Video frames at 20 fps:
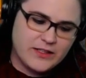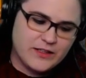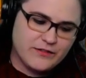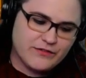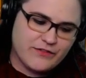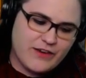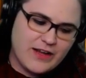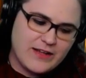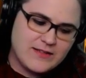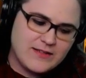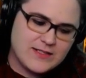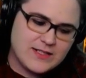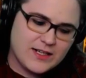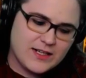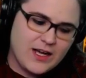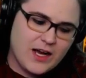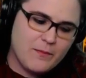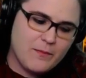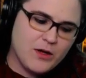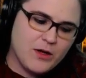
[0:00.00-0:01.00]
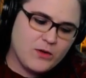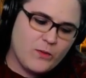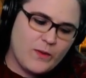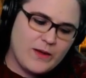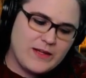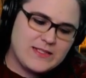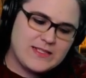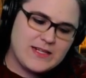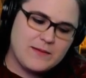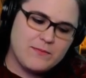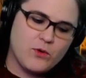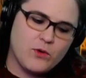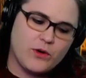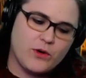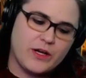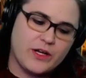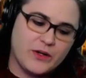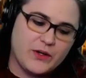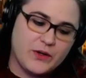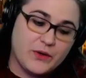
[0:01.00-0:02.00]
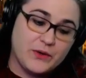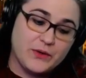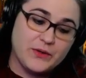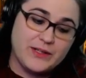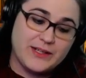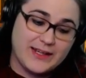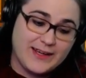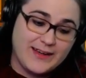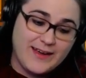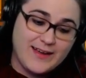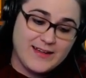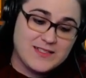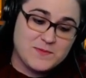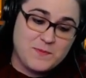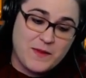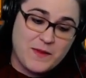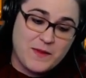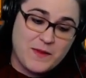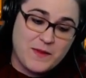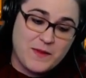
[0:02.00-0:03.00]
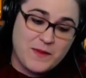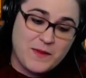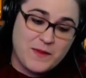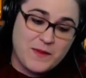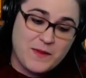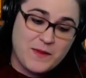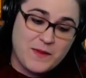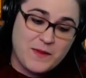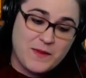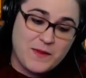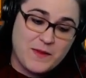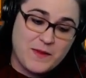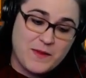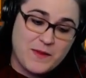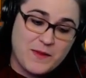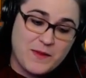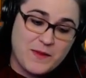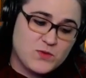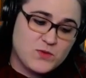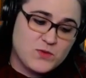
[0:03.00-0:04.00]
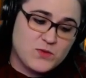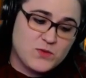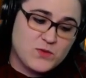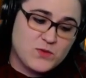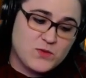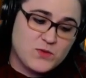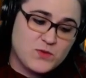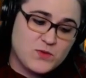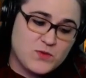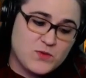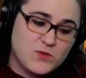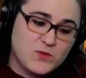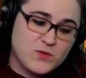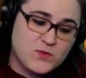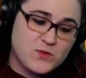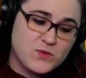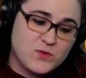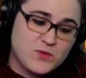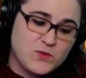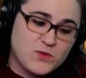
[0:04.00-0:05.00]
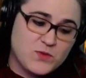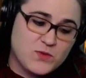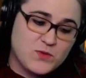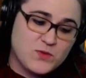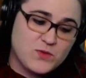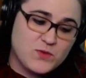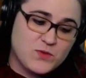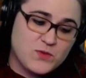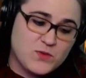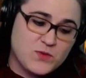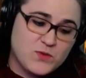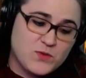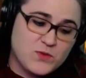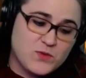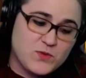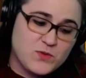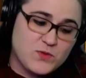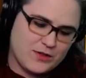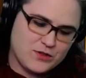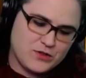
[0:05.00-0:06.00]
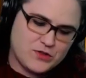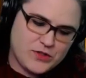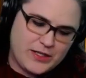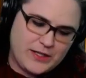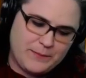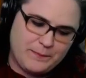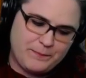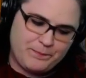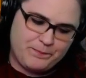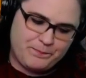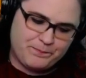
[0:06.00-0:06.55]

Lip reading: friends to come on Wednesday morning early and spend the day, because Wednesday is the end of the week in that country.